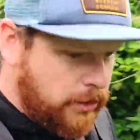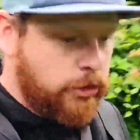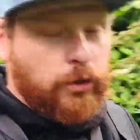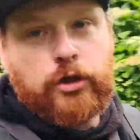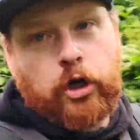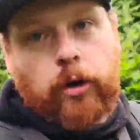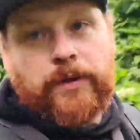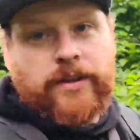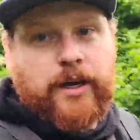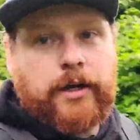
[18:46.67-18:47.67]
can do a job
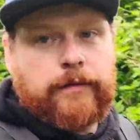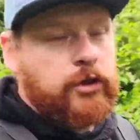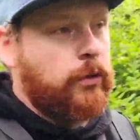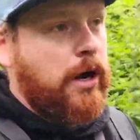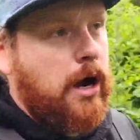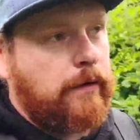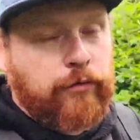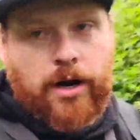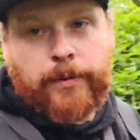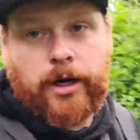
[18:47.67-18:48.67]
in the kind of 2.5
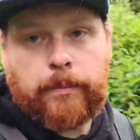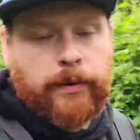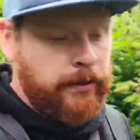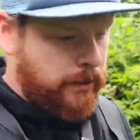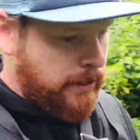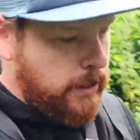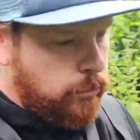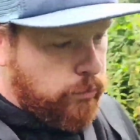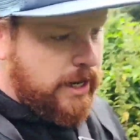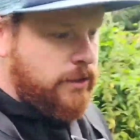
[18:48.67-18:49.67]
gram and up
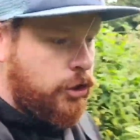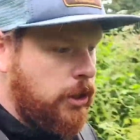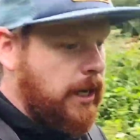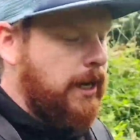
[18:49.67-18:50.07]
range.